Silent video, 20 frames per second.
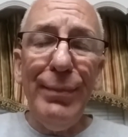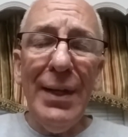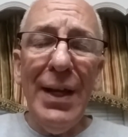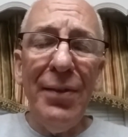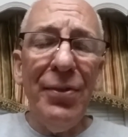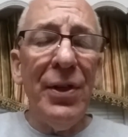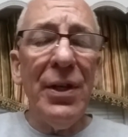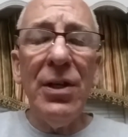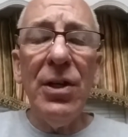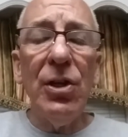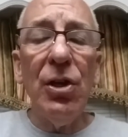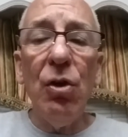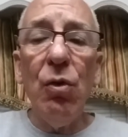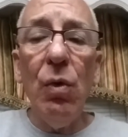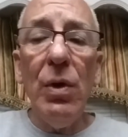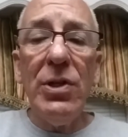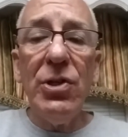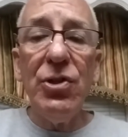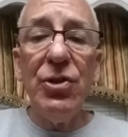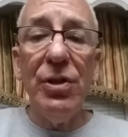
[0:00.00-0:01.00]
I think
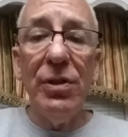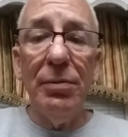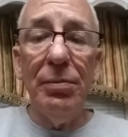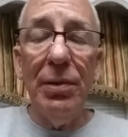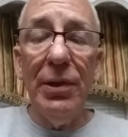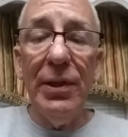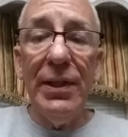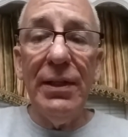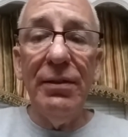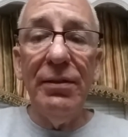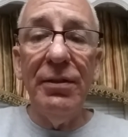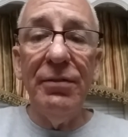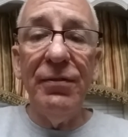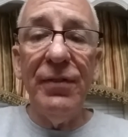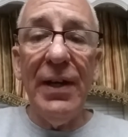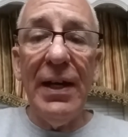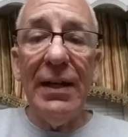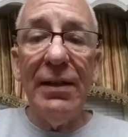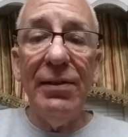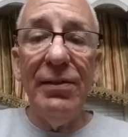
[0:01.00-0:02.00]
unquestionably the
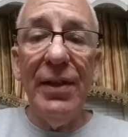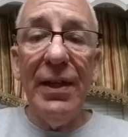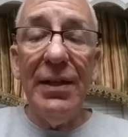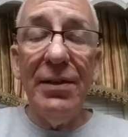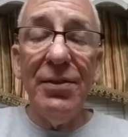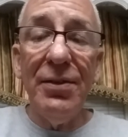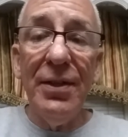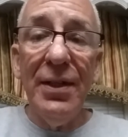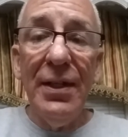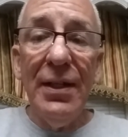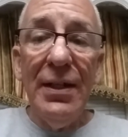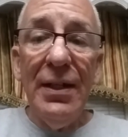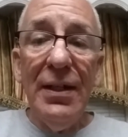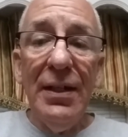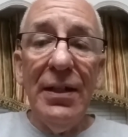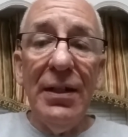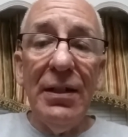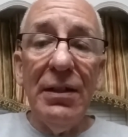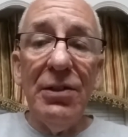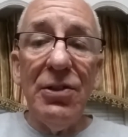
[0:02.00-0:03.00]
fact that
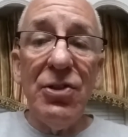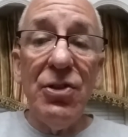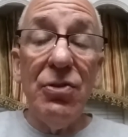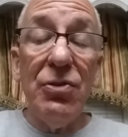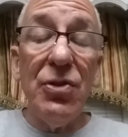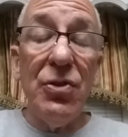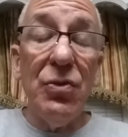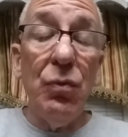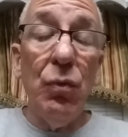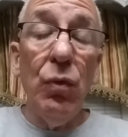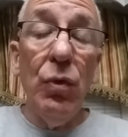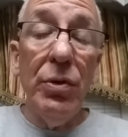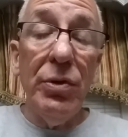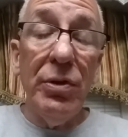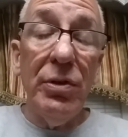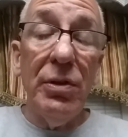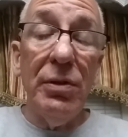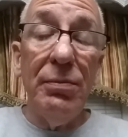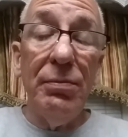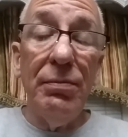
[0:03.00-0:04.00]
Susan
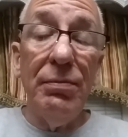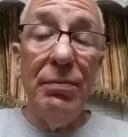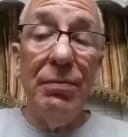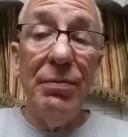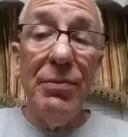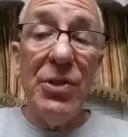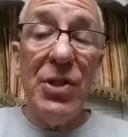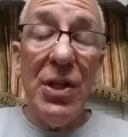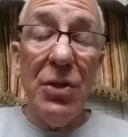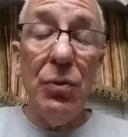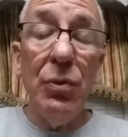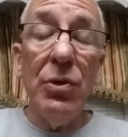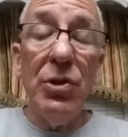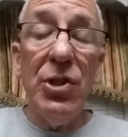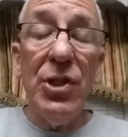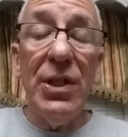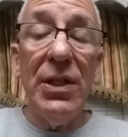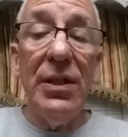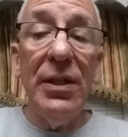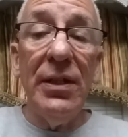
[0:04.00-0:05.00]
Woodard said what
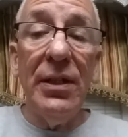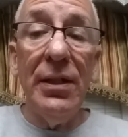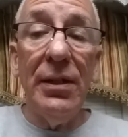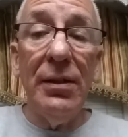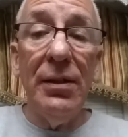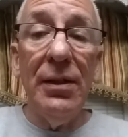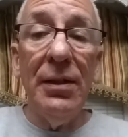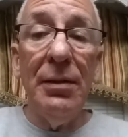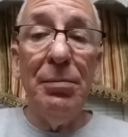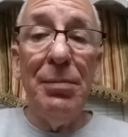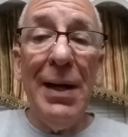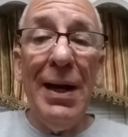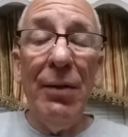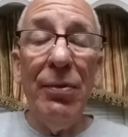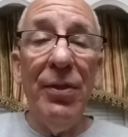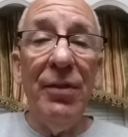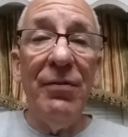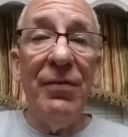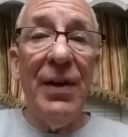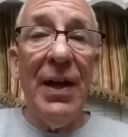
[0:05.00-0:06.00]
she did
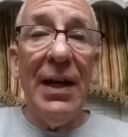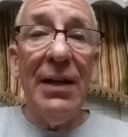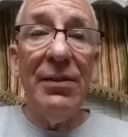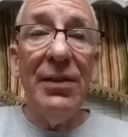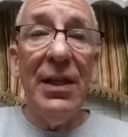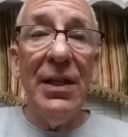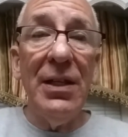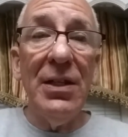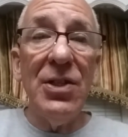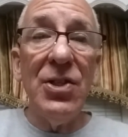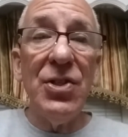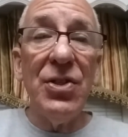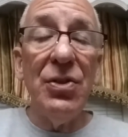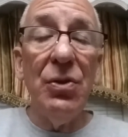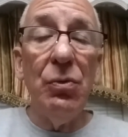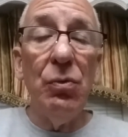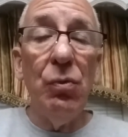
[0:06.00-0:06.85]
about the fact that it's the